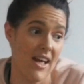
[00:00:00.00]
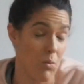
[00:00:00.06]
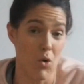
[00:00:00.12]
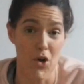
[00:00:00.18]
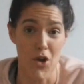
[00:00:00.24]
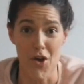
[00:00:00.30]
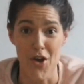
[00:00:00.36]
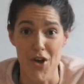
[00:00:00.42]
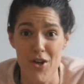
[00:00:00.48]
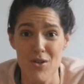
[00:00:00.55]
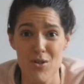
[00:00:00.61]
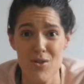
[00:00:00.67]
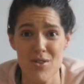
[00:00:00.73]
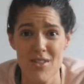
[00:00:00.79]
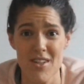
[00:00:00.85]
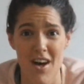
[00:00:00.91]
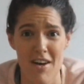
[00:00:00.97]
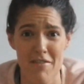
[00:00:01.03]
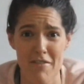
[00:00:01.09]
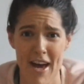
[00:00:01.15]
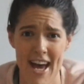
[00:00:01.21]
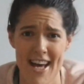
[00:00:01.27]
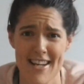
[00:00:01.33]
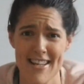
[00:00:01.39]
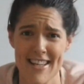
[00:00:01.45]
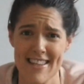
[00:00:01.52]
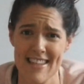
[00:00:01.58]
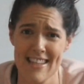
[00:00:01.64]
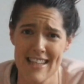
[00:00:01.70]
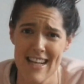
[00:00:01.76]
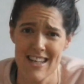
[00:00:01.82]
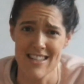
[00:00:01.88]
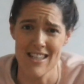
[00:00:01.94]
what hurdles I've had in the
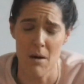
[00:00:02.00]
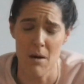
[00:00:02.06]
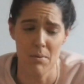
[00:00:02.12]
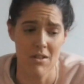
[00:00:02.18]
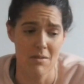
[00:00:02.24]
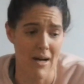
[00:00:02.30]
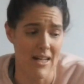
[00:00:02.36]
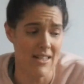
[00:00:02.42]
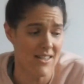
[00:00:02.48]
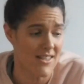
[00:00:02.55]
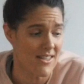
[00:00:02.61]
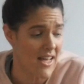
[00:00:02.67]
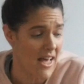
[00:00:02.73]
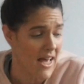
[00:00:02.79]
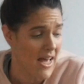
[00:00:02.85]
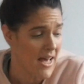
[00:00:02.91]
last couple of months.